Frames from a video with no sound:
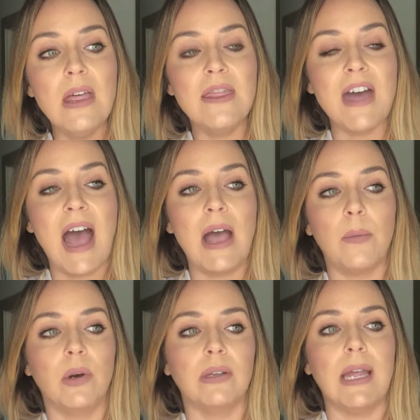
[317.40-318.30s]

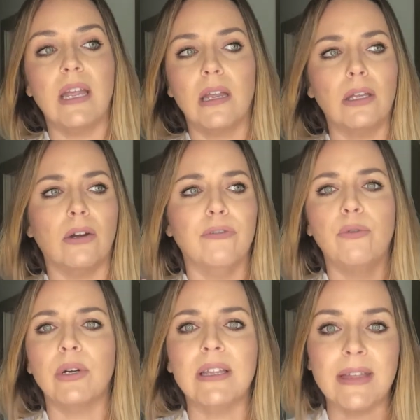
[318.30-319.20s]
that were like,
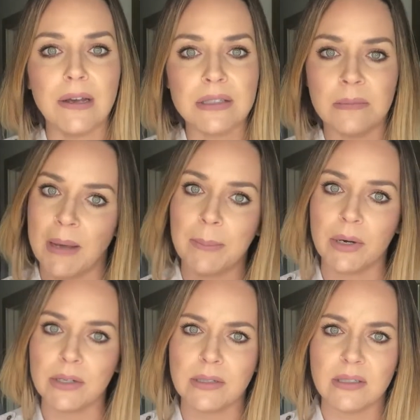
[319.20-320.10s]
40,000
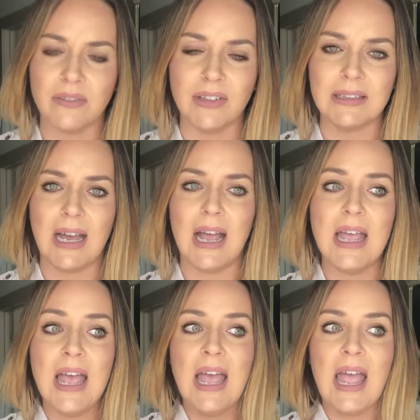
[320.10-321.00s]
members and stuff like
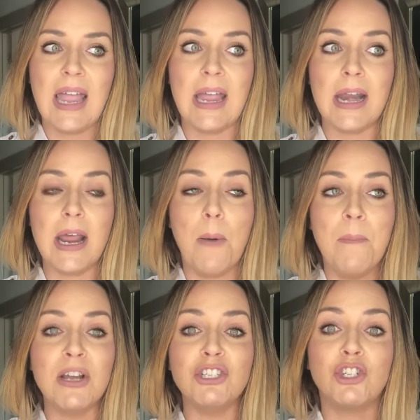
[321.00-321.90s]
that. And
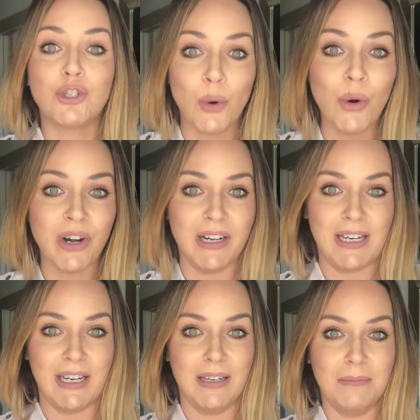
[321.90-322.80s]

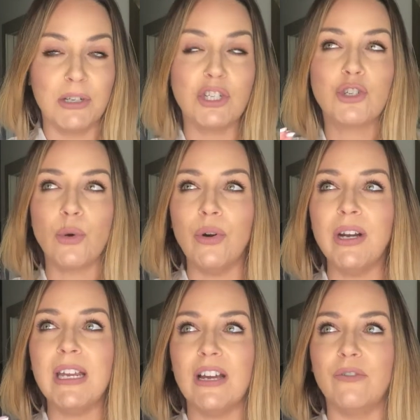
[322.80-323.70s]
majority
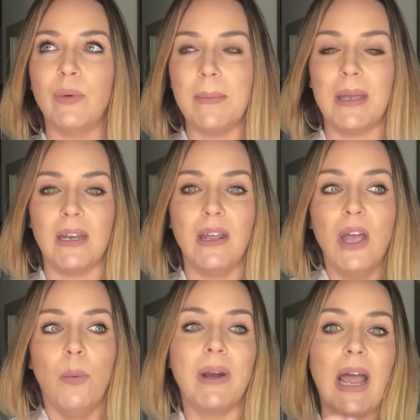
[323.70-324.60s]
of women,
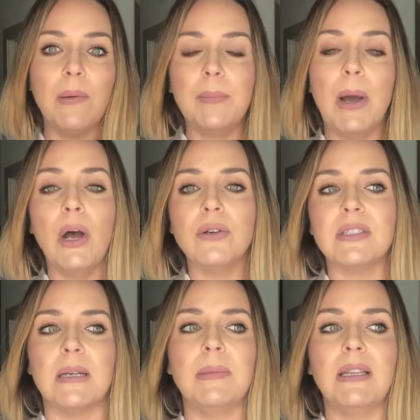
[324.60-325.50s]
when I would
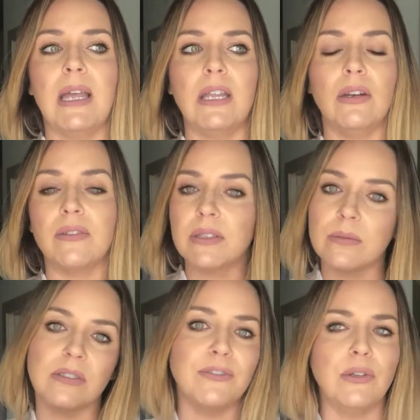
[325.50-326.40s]
post, I'd be like,
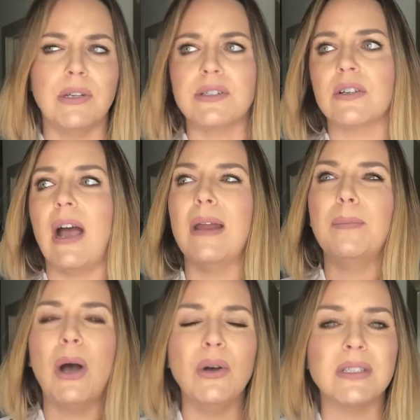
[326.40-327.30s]
this was a few years ago,
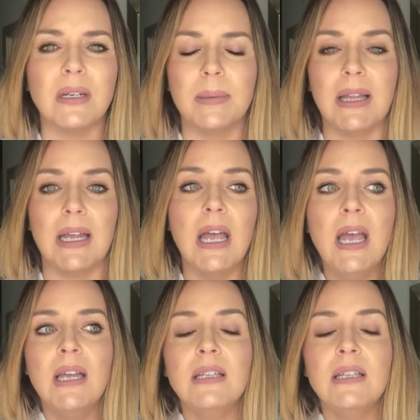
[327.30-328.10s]
I'd post and I'd be like,